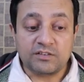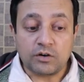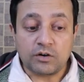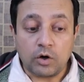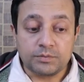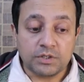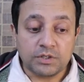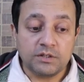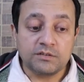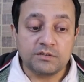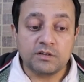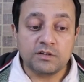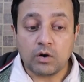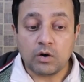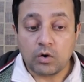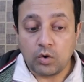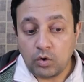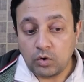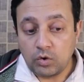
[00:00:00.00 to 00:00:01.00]
option is
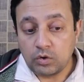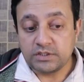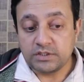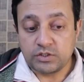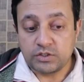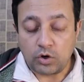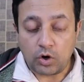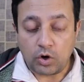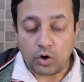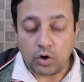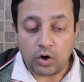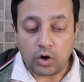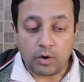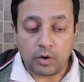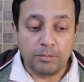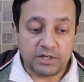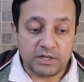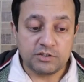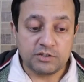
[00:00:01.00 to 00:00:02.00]
cron job
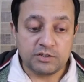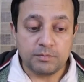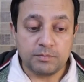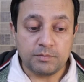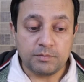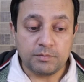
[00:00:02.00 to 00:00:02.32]
management.